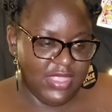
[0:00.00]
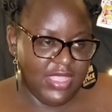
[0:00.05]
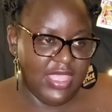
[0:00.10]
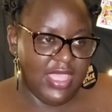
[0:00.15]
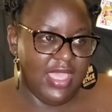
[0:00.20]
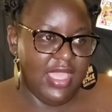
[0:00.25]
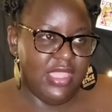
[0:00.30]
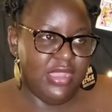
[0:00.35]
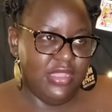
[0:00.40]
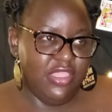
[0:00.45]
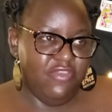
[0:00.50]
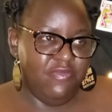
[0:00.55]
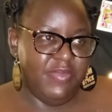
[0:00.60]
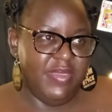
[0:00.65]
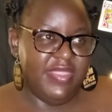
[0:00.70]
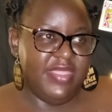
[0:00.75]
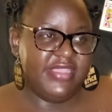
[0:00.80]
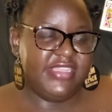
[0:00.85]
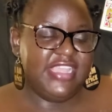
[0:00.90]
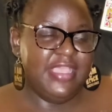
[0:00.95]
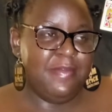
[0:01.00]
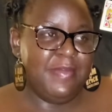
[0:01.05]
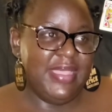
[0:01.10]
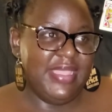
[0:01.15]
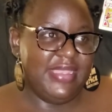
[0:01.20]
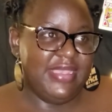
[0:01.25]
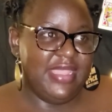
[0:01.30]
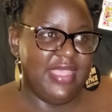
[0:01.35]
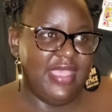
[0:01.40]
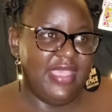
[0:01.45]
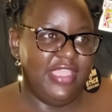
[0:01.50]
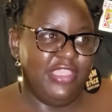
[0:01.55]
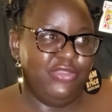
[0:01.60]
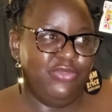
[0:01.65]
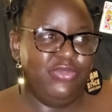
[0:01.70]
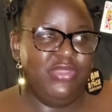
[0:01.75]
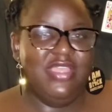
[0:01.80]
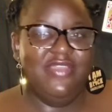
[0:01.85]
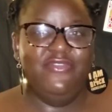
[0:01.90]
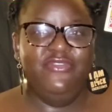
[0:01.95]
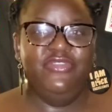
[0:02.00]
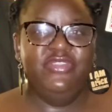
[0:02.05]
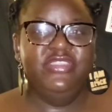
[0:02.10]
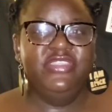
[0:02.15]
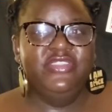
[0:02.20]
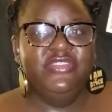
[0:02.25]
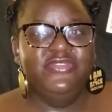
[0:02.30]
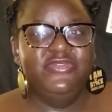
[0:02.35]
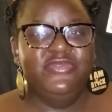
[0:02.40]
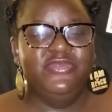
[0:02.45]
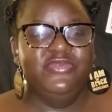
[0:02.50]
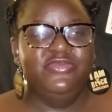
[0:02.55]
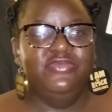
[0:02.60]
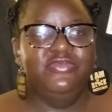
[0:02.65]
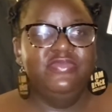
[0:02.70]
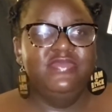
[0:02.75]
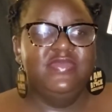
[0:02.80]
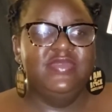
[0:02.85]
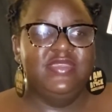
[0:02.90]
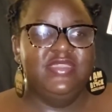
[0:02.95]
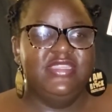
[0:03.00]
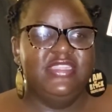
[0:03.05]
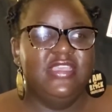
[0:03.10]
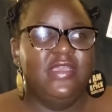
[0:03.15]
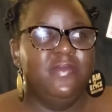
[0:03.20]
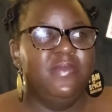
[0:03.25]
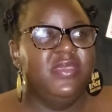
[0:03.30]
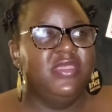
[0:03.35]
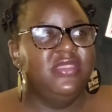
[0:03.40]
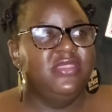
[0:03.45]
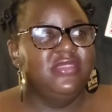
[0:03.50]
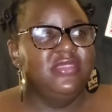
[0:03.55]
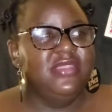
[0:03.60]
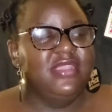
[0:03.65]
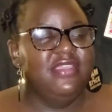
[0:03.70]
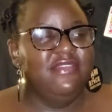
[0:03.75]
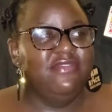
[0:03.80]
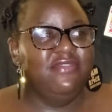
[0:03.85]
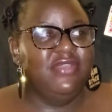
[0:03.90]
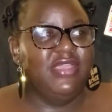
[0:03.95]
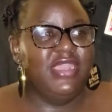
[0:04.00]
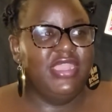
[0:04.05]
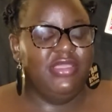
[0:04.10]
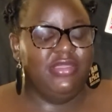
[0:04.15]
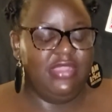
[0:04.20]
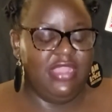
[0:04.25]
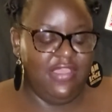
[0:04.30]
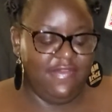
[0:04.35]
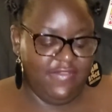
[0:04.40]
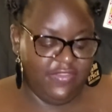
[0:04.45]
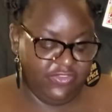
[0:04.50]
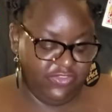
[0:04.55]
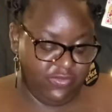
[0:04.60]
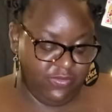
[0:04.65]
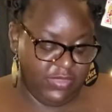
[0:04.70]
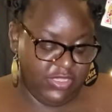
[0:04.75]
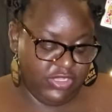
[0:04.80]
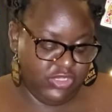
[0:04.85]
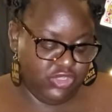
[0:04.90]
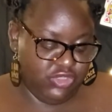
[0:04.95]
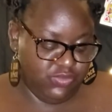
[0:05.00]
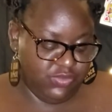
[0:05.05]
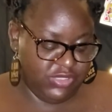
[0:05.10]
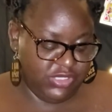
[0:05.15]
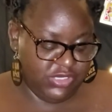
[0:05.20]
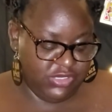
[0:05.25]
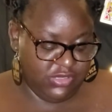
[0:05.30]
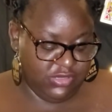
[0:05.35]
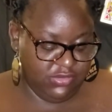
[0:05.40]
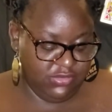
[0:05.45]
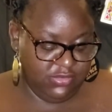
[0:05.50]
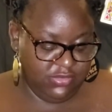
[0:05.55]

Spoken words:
And if by the time I die, it would have gotten to Idi Amin's level and I'll have it to my tombstone.